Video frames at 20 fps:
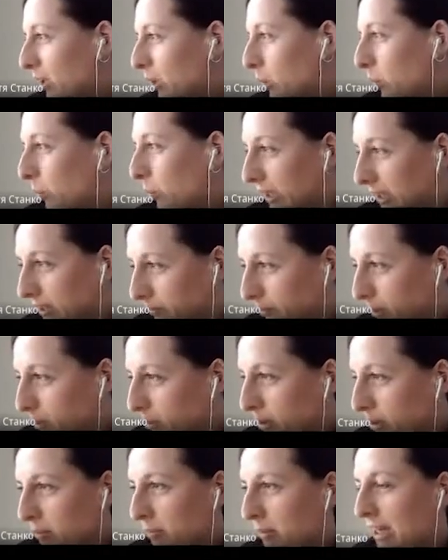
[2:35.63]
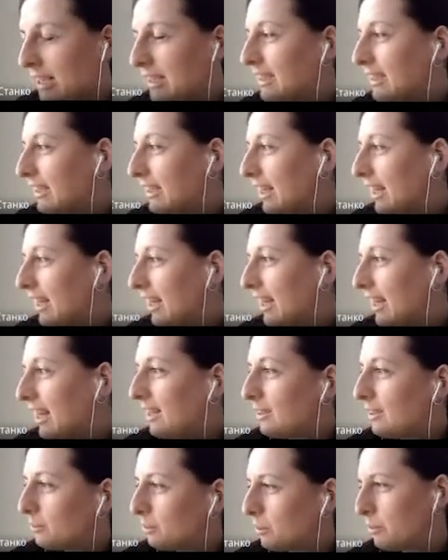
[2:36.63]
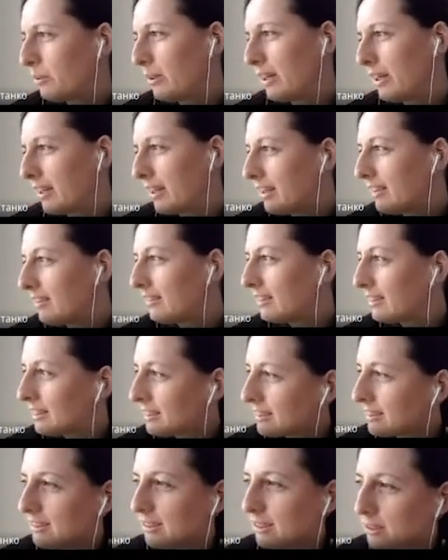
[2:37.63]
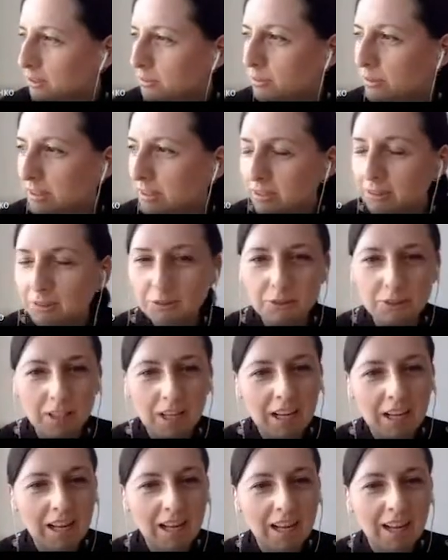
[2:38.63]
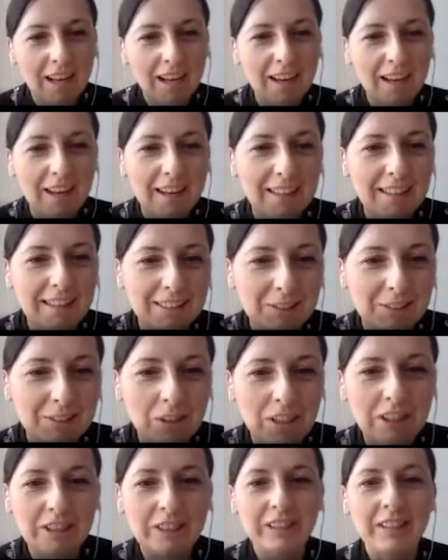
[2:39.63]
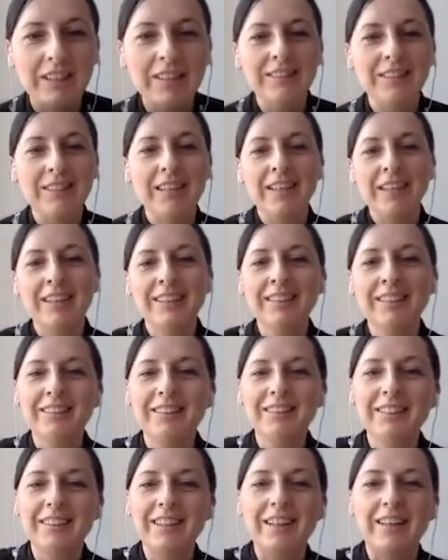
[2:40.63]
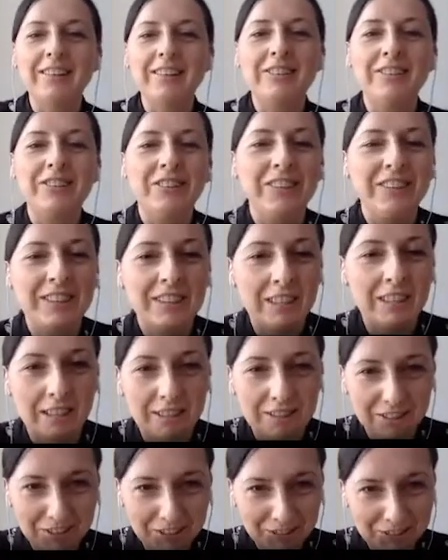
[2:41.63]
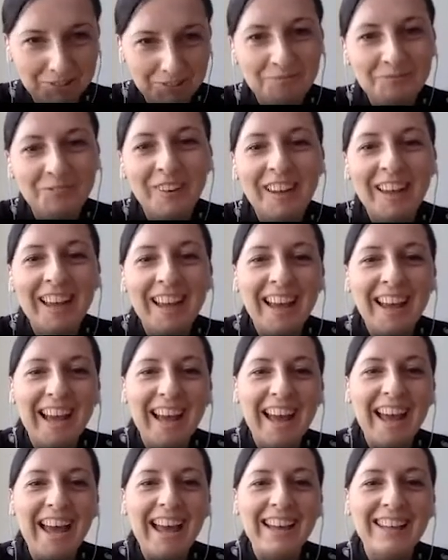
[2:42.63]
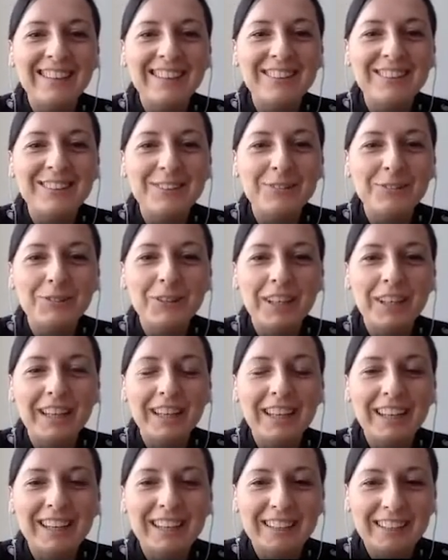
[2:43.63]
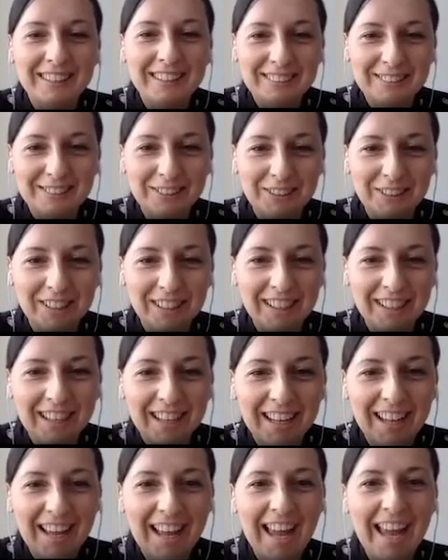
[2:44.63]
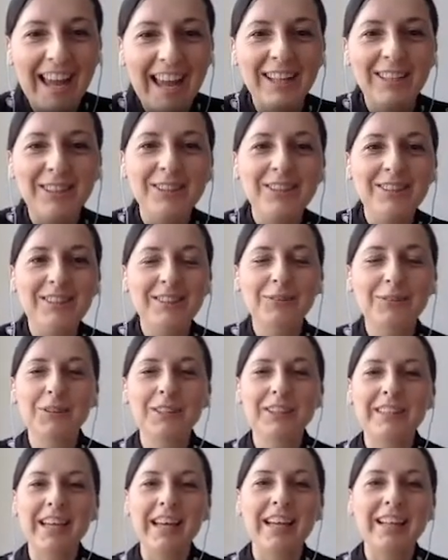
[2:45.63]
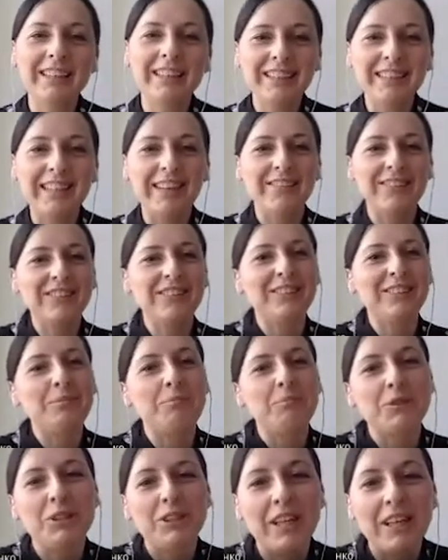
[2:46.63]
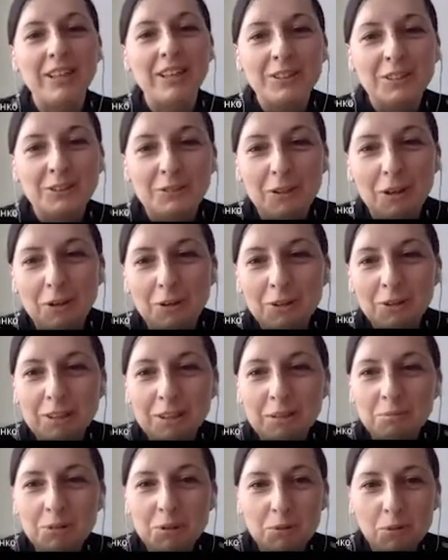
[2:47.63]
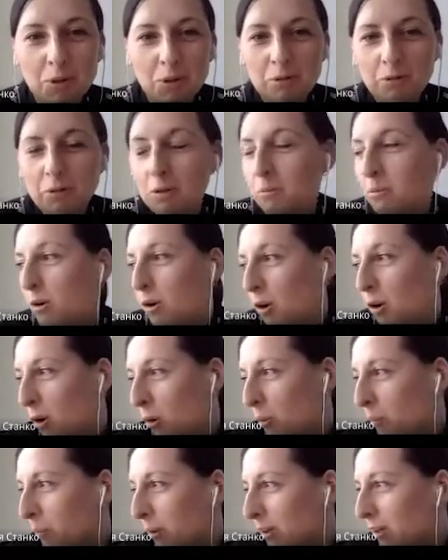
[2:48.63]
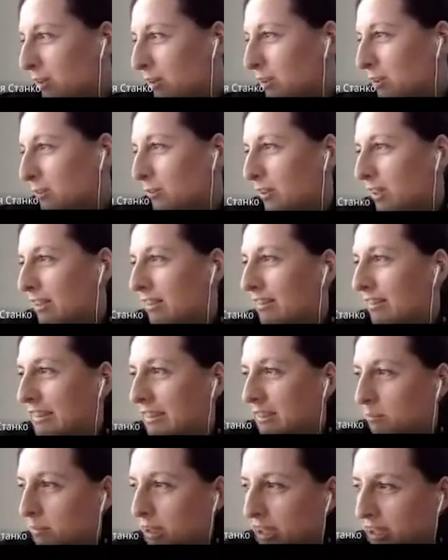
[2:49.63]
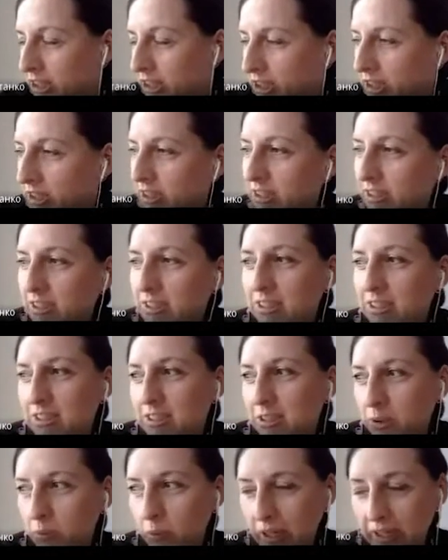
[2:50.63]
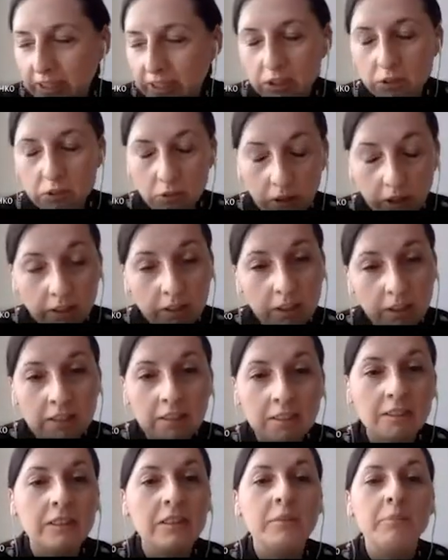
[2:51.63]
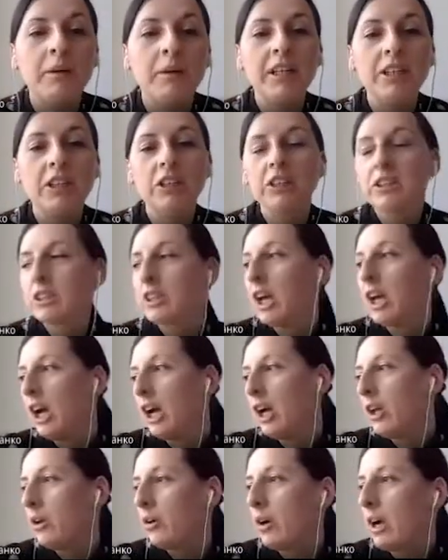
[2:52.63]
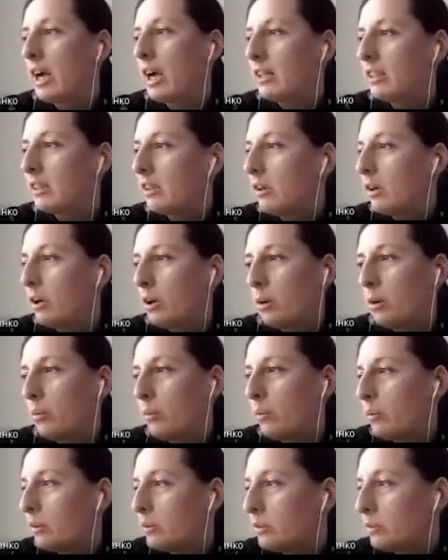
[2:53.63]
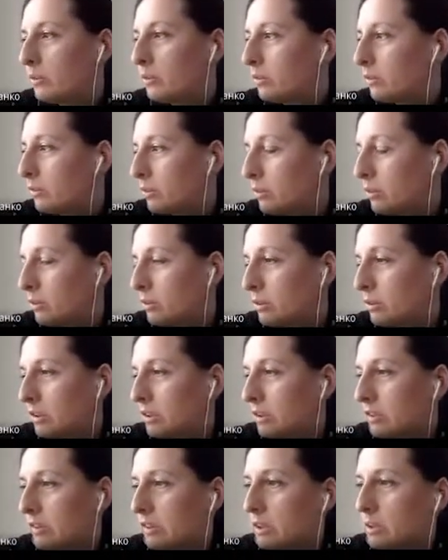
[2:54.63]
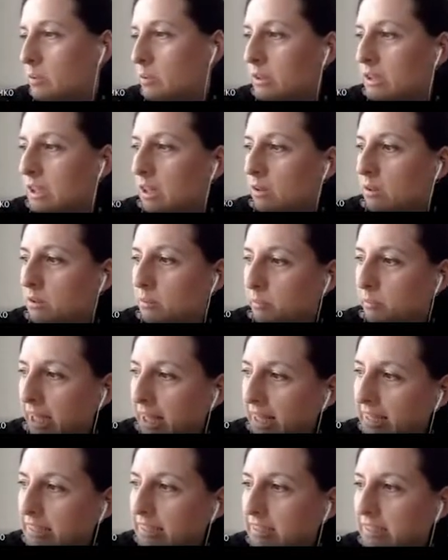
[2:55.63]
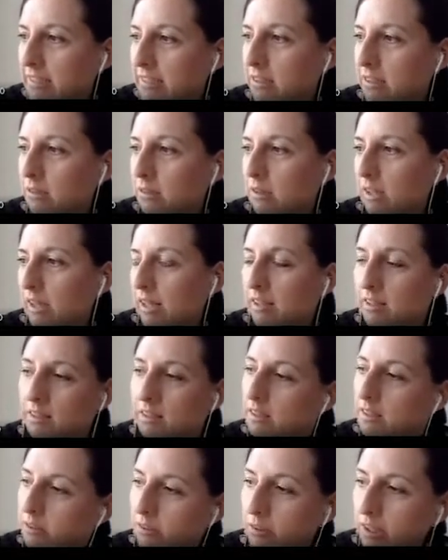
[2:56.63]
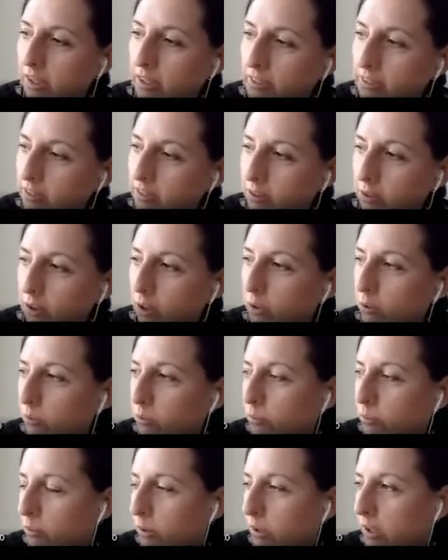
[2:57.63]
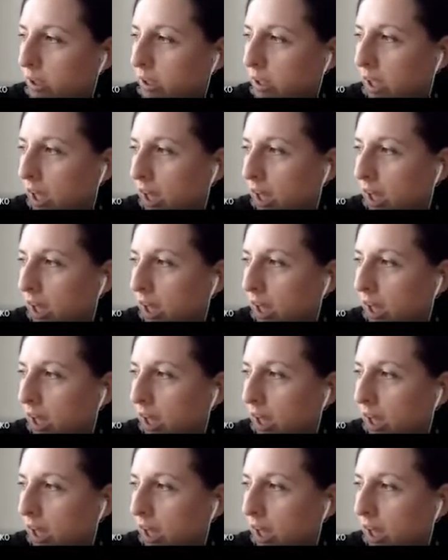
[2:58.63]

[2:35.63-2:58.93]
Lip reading: quit from Hromadske, and we were in this not very good situation. And then the quarantine started. And we sent 70% of our team to work from home because of quarantine measures. It's quite strong quarantine measures. You can't go to the streets without mask. You can't go